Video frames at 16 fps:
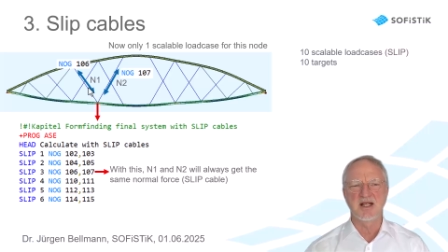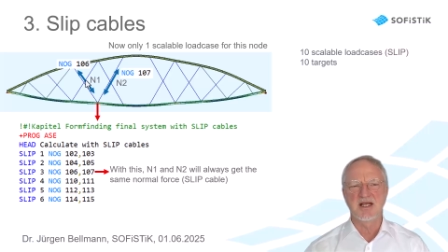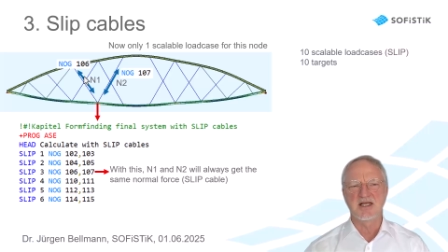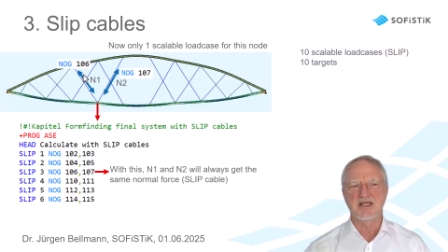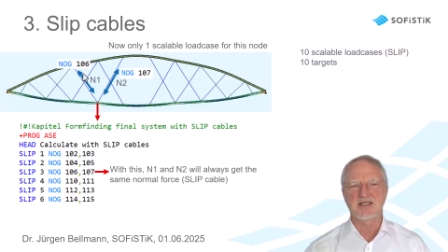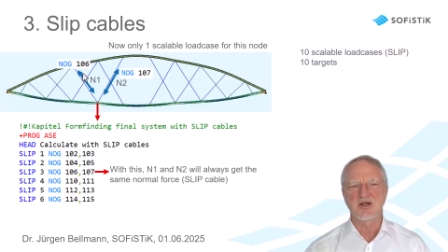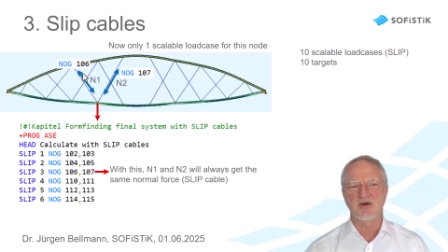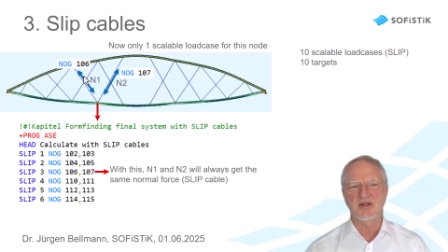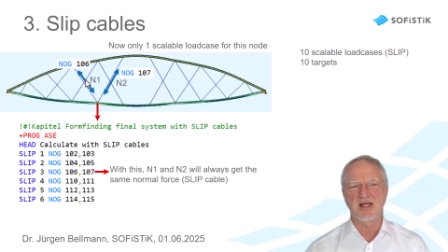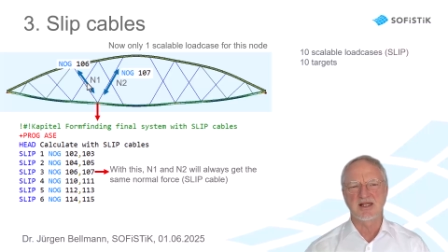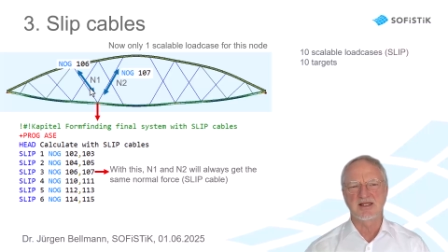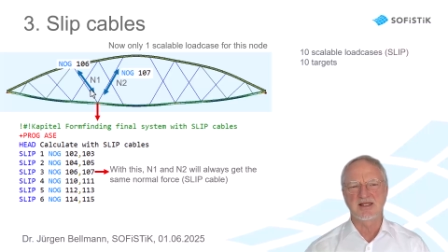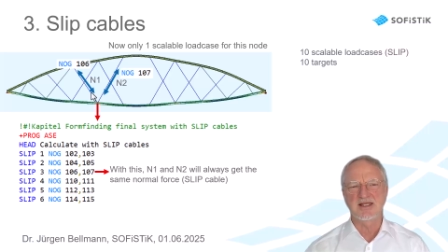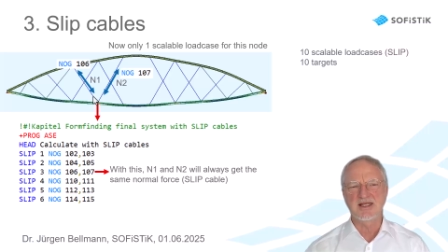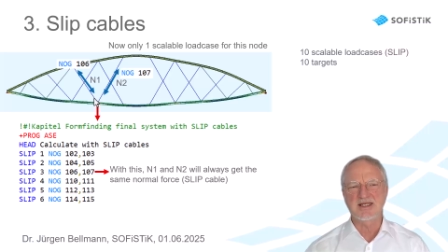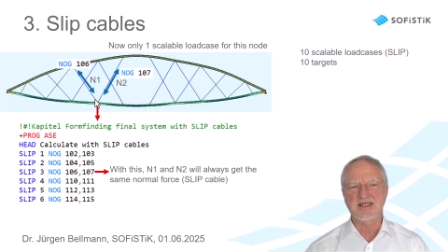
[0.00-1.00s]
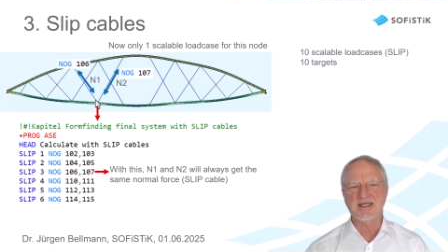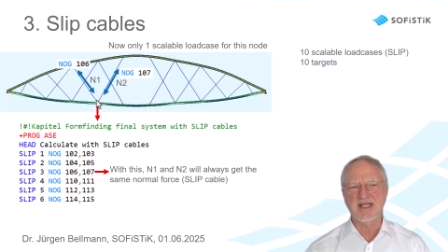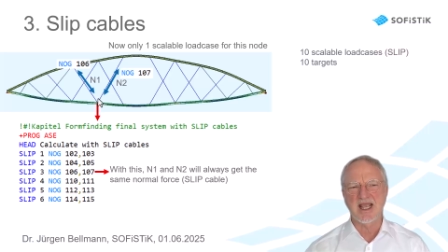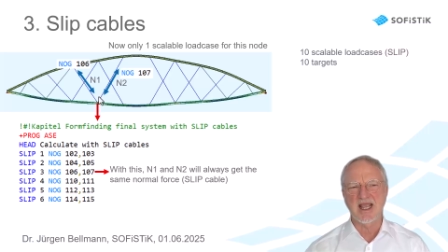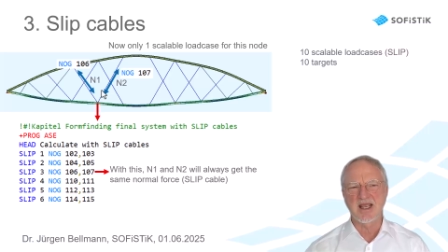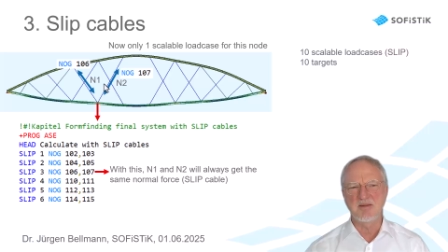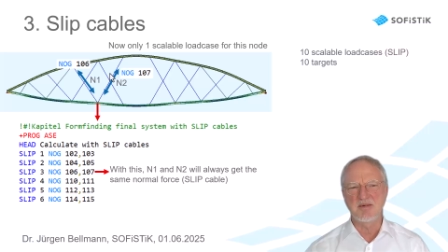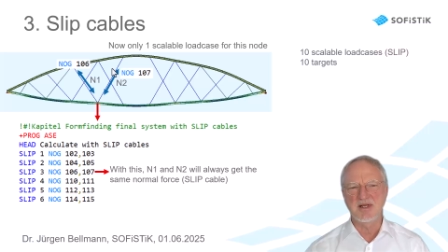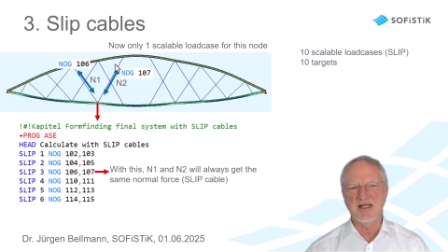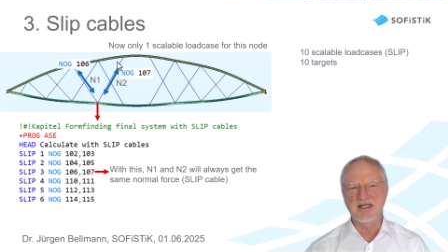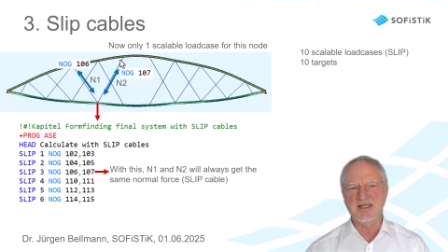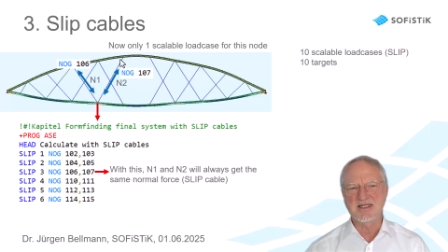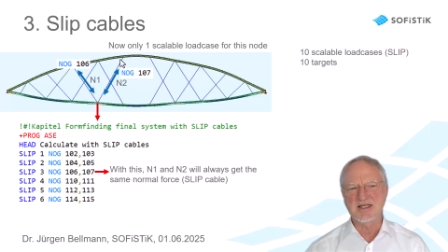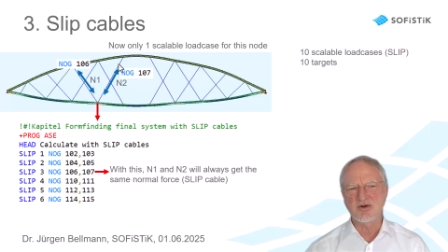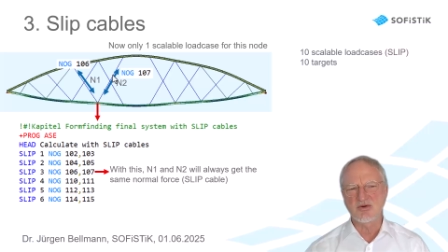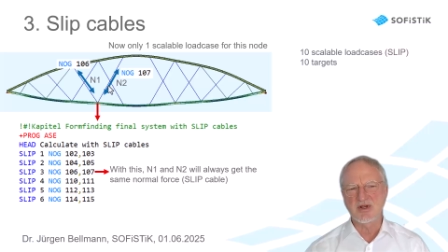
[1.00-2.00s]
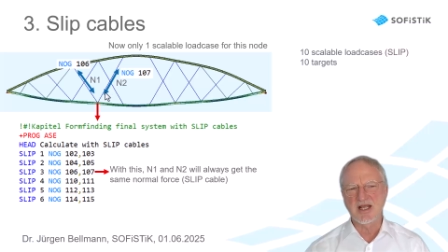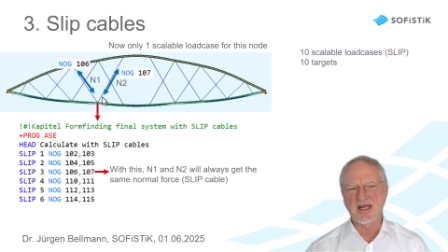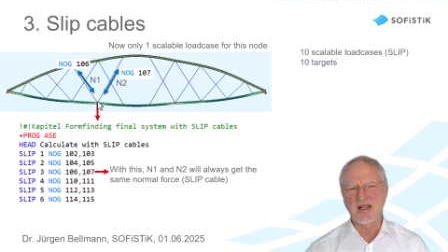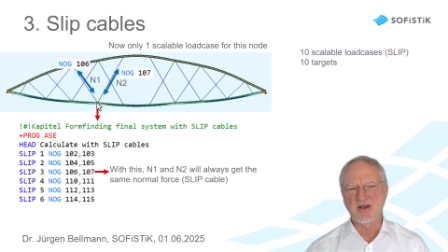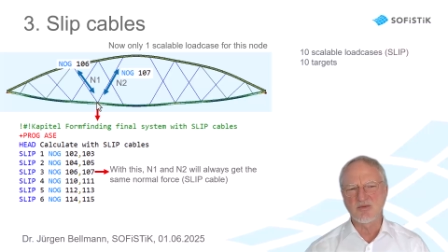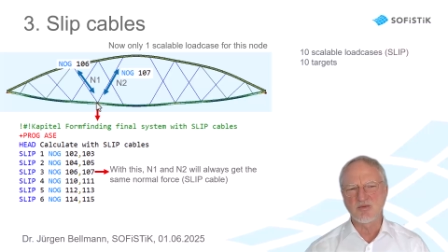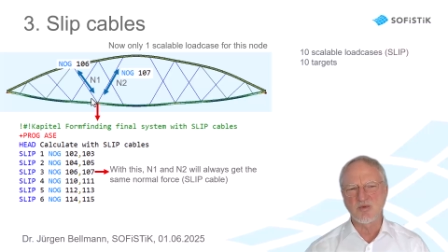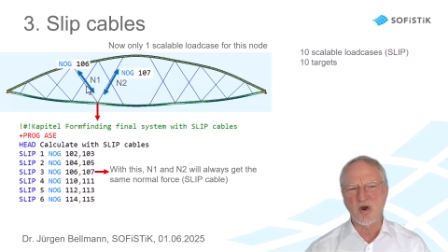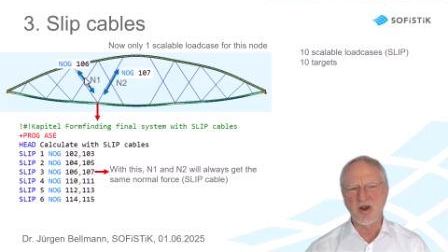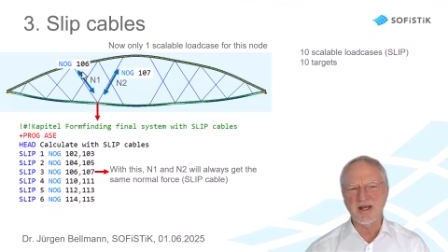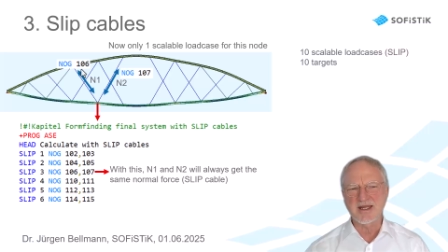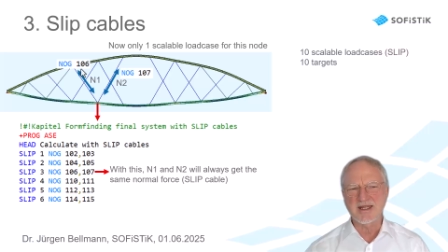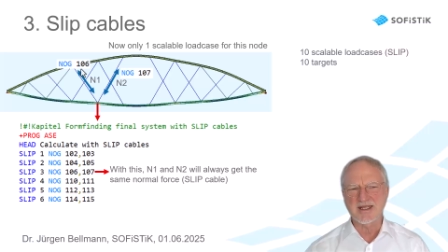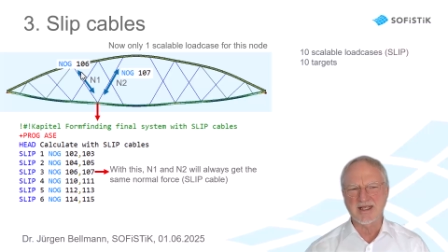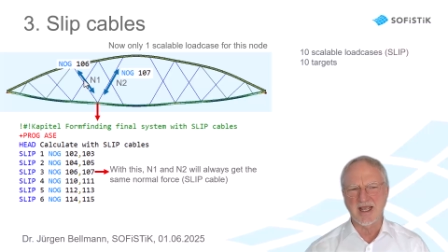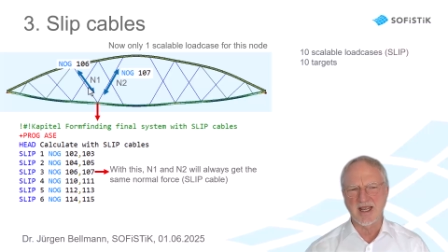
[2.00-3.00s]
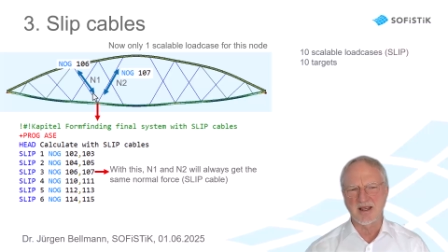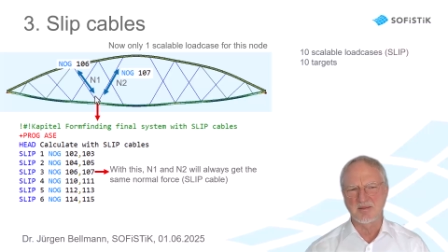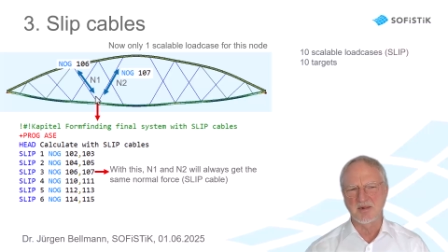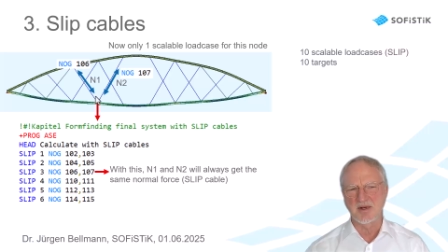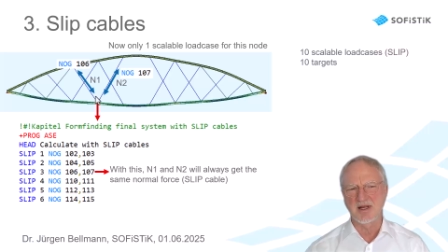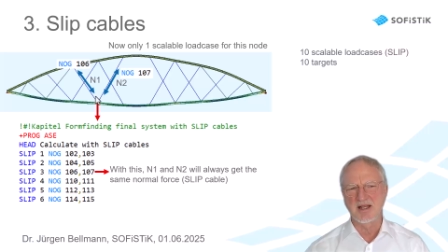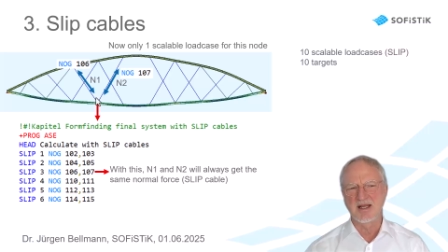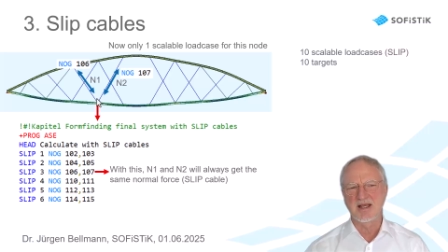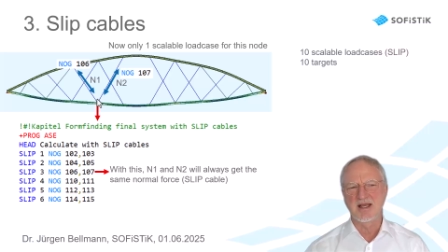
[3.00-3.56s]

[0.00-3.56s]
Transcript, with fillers: so that this cable is really one cable